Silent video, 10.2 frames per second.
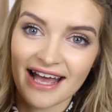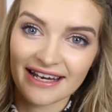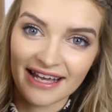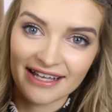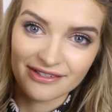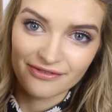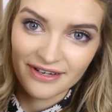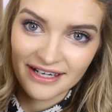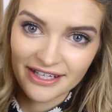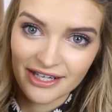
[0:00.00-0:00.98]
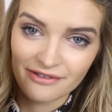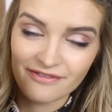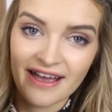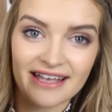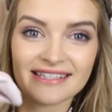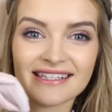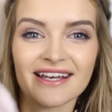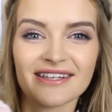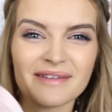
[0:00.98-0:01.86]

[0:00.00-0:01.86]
and has a really cute face.